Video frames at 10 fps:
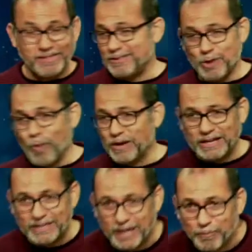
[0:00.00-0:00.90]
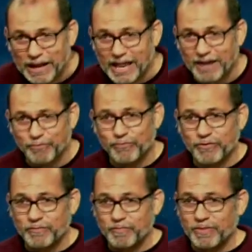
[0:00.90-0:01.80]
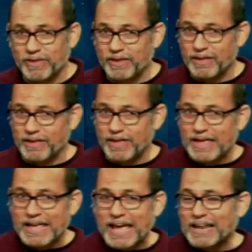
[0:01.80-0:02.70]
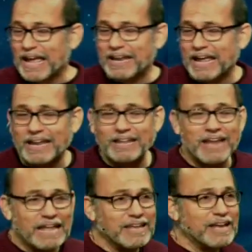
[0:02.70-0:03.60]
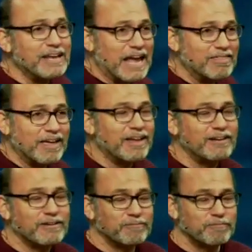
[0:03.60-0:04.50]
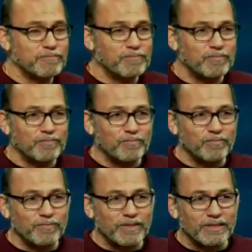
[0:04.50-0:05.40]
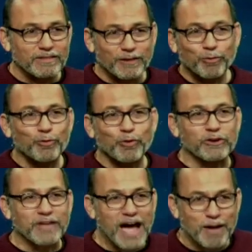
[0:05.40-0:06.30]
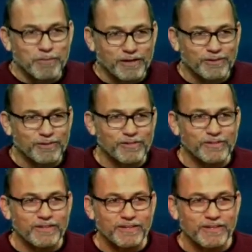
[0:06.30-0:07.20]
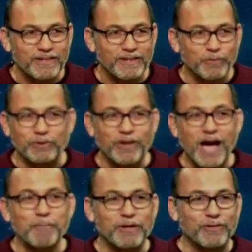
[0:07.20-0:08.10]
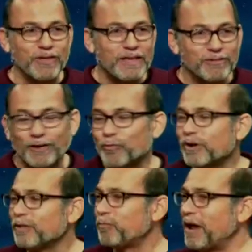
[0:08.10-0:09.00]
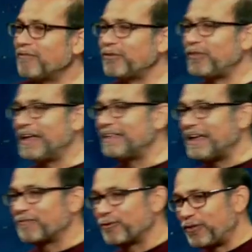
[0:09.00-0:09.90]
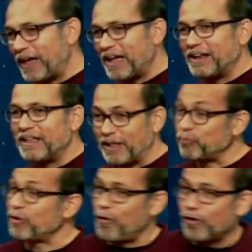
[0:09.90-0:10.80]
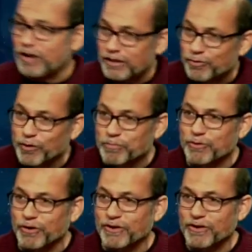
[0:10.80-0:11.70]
no one can take my life. And, and, and then, and then, and then, this was where Thomas, where Thomas said one of the bravest things he ever said that's recorded in Scripture.